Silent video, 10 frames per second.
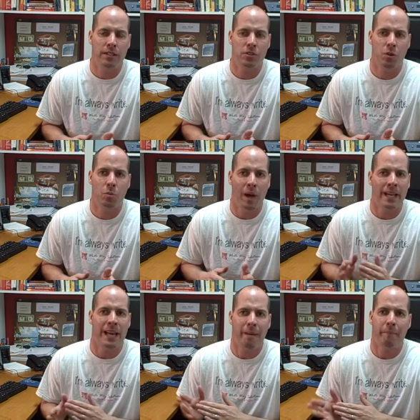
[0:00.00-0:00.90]
and so
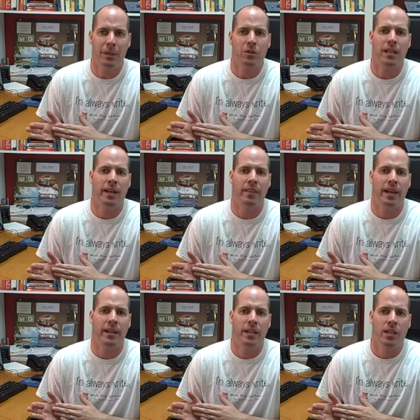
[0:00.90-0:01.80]
why not build on
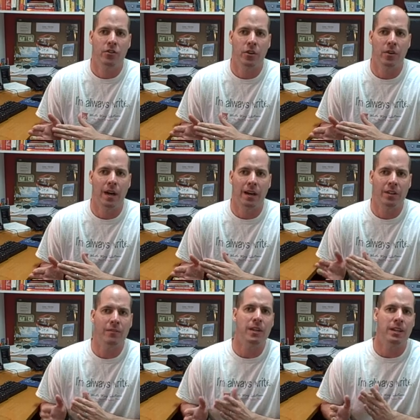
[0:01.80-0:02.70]
that? So
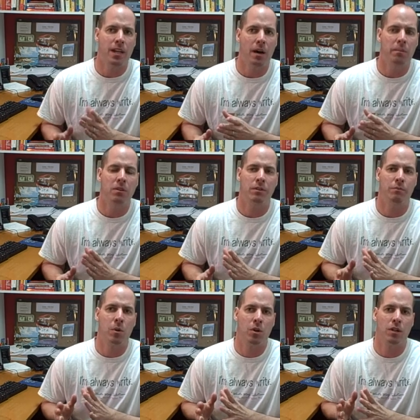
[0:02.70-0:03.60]
I'll give you a
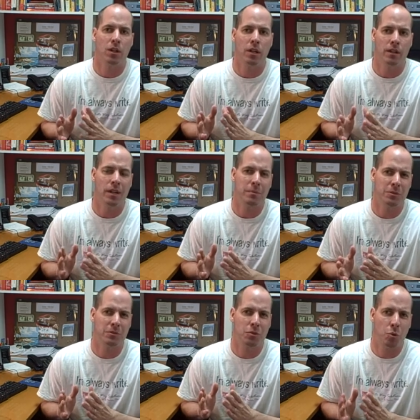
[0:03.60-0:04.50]

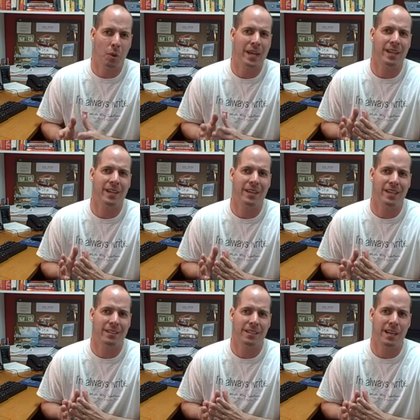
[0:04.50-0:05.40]
couple quick
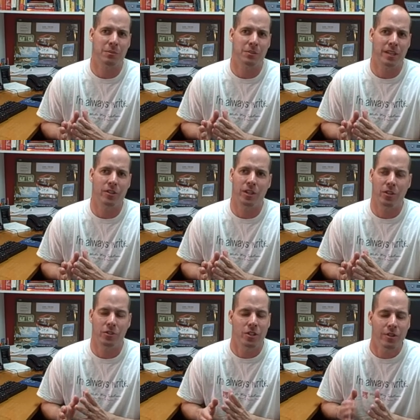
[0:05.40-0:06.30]
examples that you can
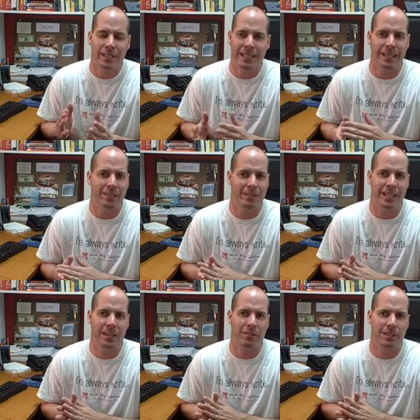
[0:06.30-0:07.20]
use, and you can
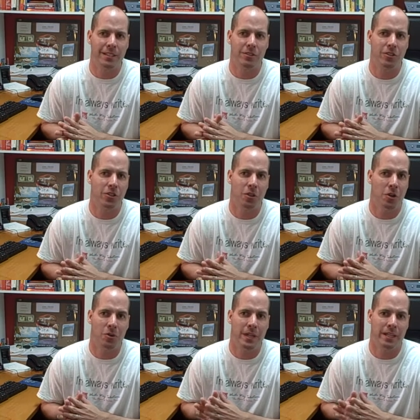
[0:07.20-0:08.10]
tailor these to
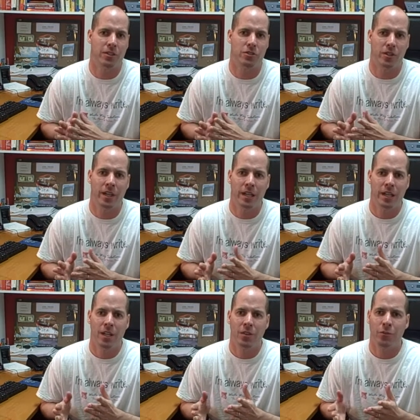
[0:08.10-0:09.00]
your own industry.
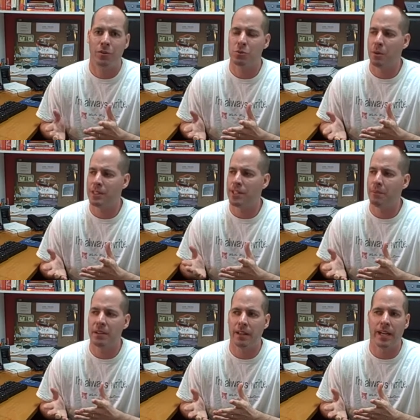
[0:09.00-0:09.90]
The first one,
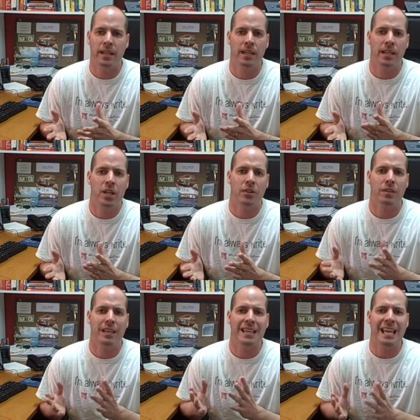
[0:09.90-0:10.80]
something like,
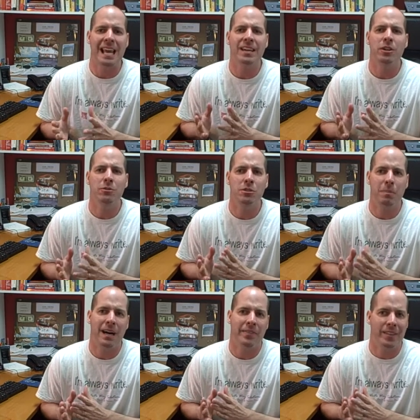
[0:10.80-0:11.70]
can you
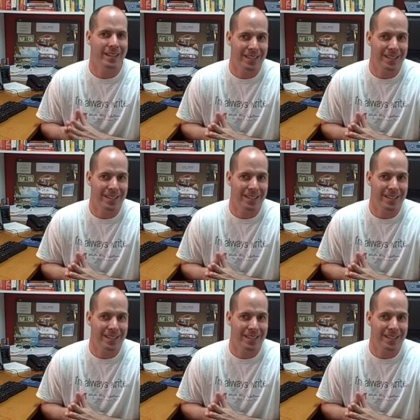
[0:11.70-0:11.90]
spot the